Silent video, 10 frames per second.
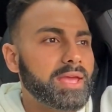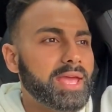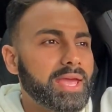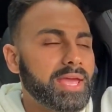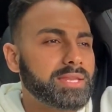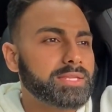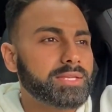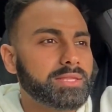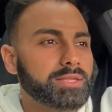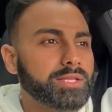
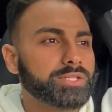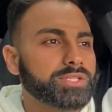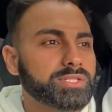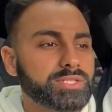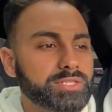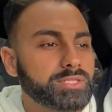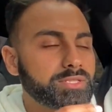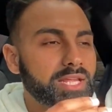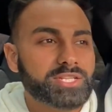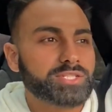And
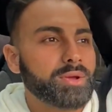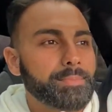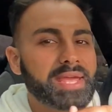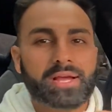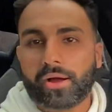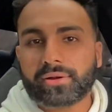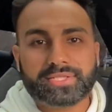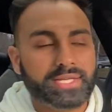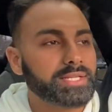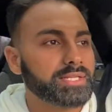they just don't make
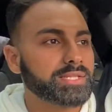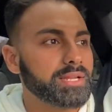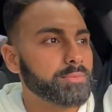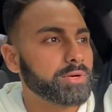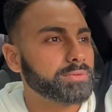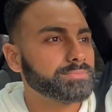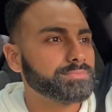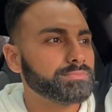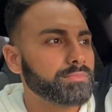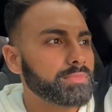cars like this anymore,
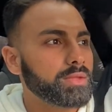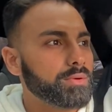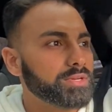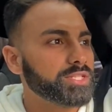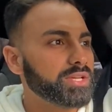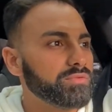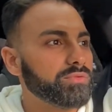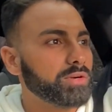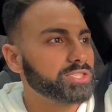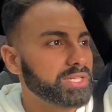which is
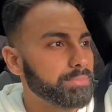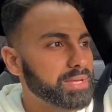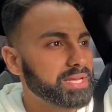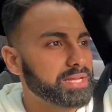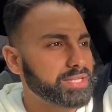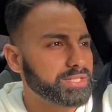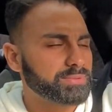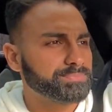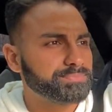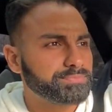unfortunate because
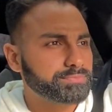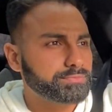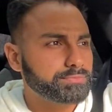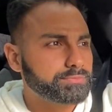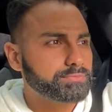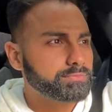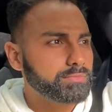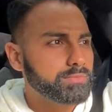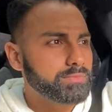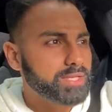
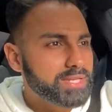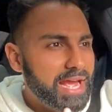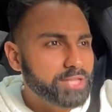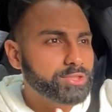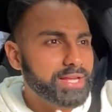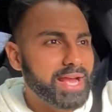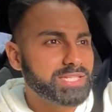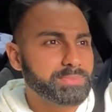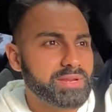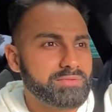the naturally
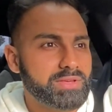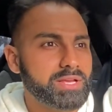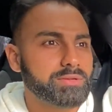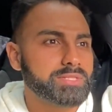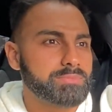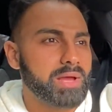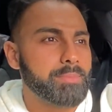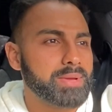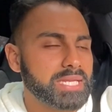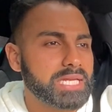aspirated vehicles, in my
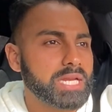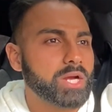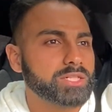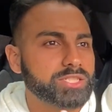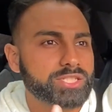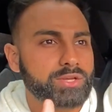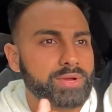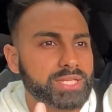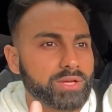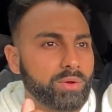opinion, are just
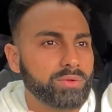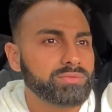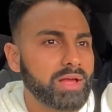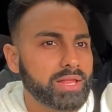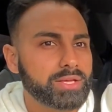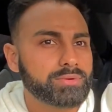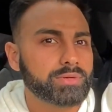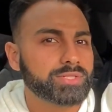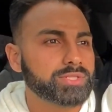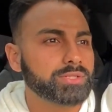going to hold value
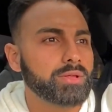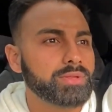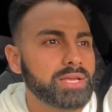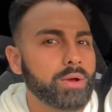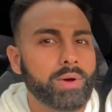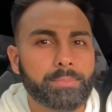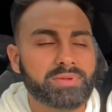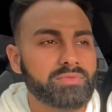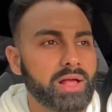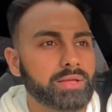or slowly go up
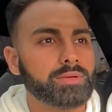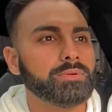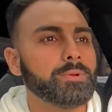in value.